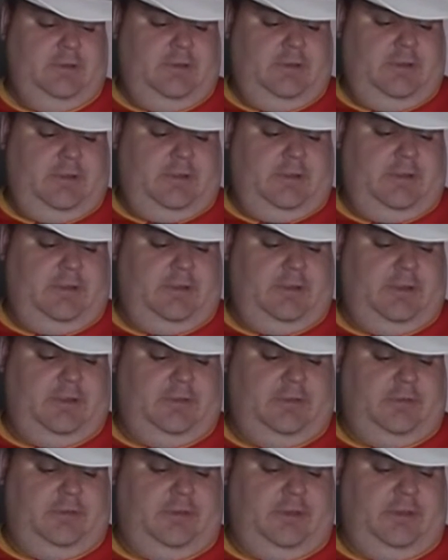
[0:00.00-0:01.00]
And then
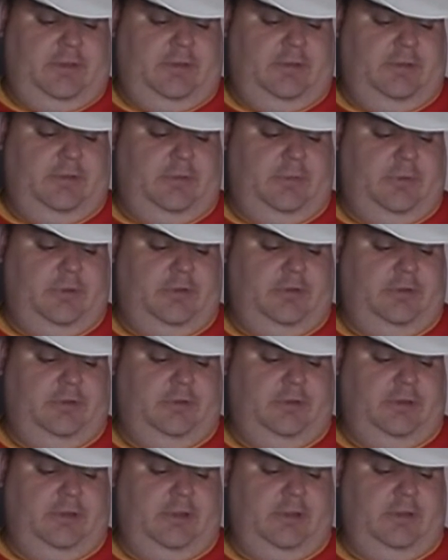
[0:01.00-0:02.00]
as the new
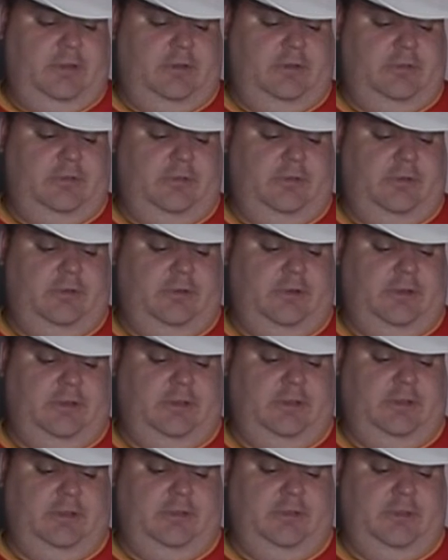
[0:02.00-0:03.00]
Western Canada Junior
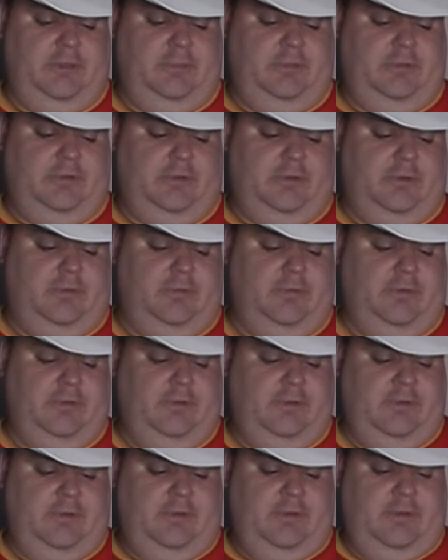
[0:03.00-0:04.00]
Hockey League team took
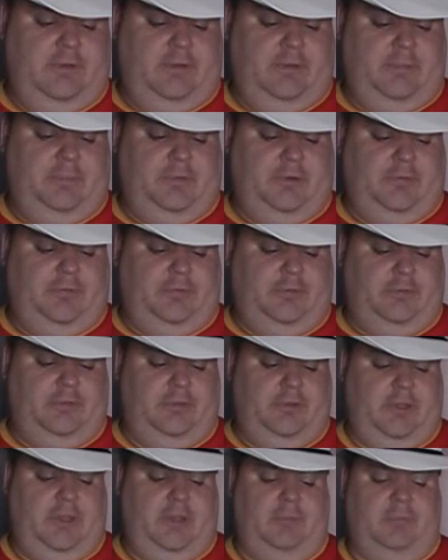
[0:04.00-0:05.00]
over the
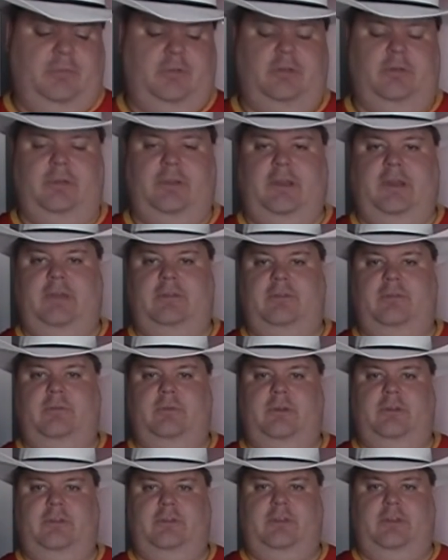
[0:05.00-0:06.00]
Buffaloes name. So that
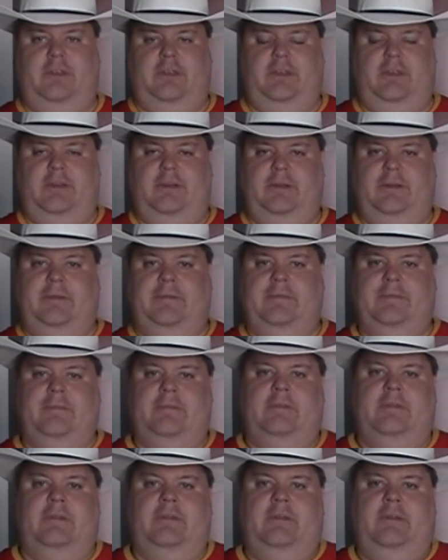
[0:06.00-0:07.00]
was the,
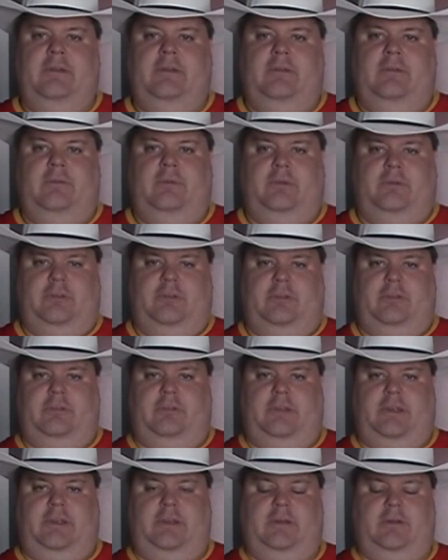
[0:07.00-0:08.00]
which
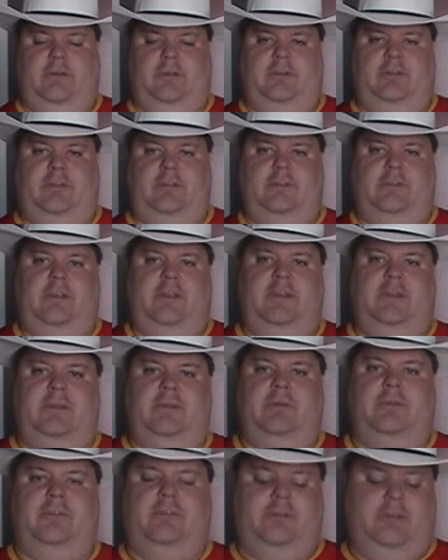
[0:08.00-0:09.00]
is the Calgary
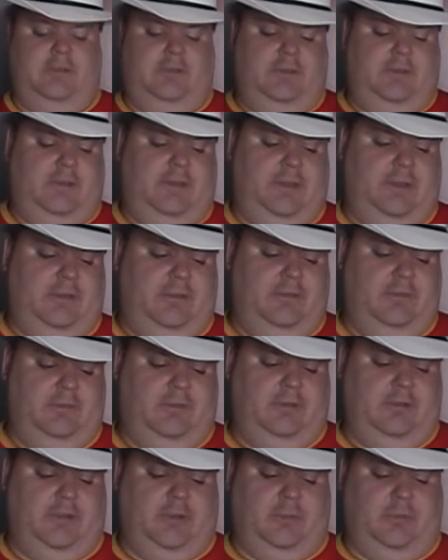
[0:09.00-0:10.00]
Centennials then,
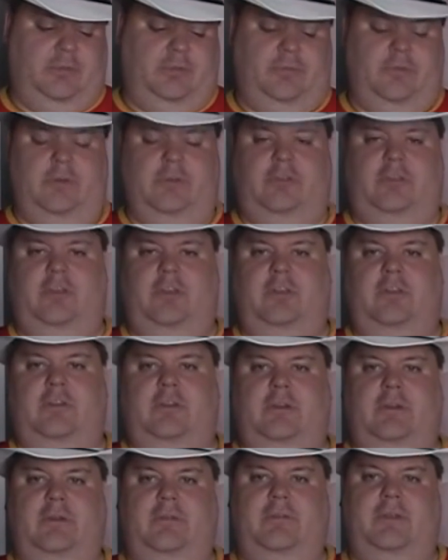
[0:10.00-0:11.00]
because that was the first season
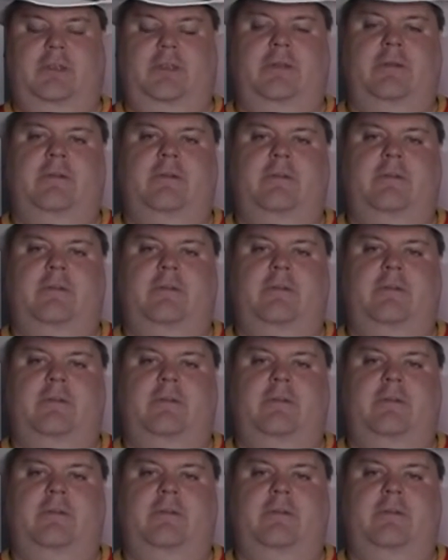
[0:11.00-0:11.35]
of the